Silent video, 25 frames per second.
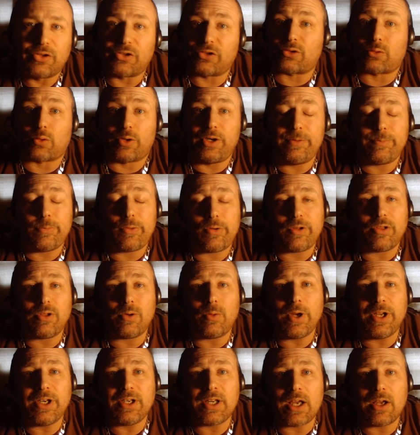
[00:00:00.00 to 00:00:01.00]
Scream all the
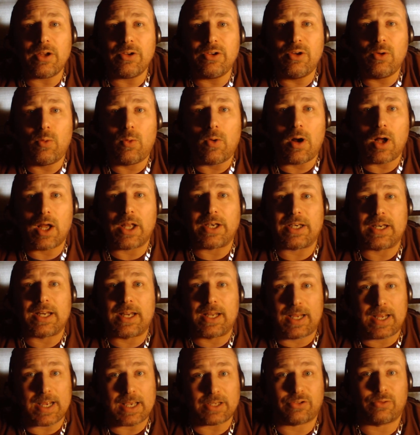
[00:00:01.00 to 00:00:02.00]
way down you
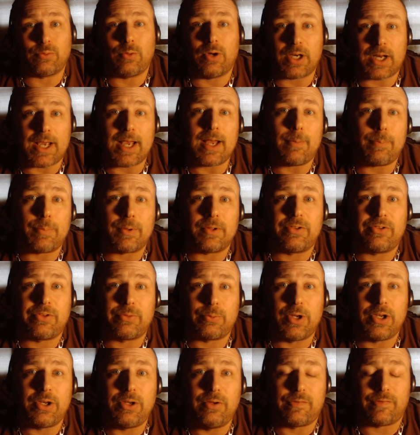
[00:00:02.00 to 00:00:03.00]
want. Guess what happens
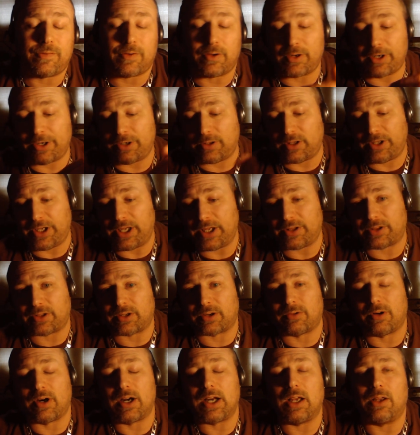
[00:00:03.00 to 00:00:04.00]
when you finally hit the
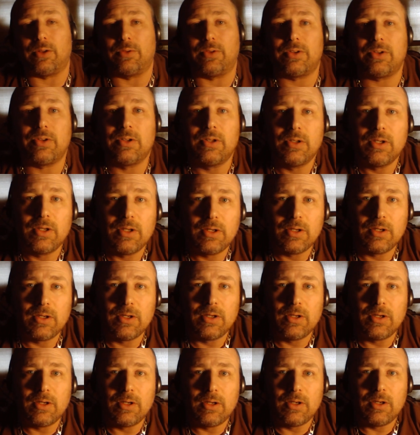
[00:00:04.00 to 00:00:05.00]
ground?
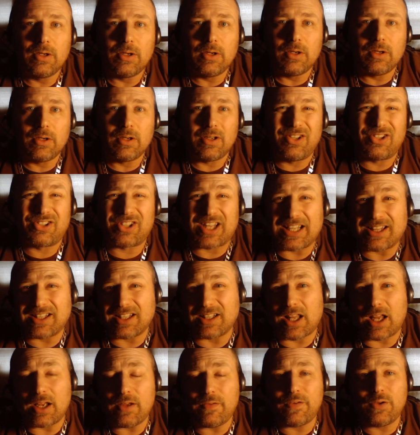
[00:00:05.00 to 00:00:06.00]
Is that
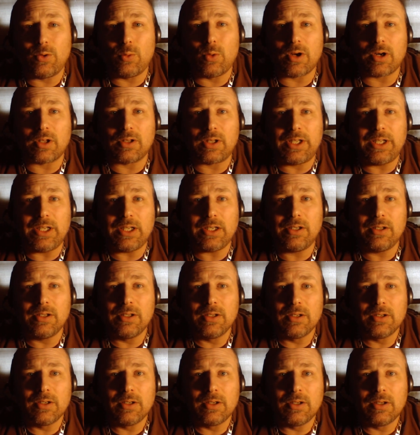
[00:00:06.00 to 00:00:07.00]
the life you want to lead?
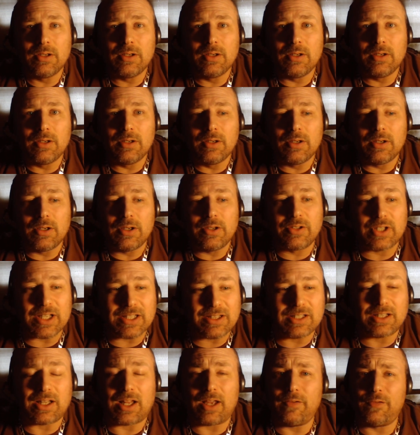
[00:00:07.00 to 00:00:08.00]
Is
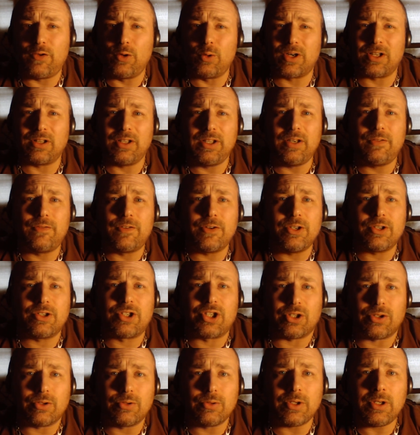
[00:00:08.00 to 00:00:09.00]
that the life you want to lead for your
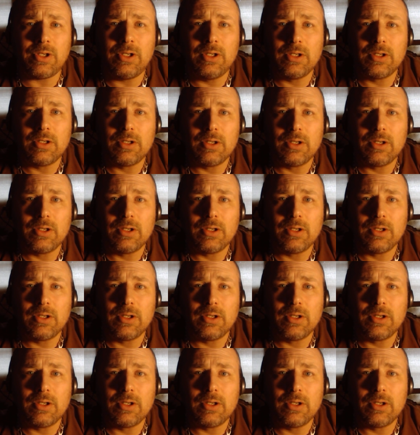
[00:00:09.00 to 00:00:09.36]
children?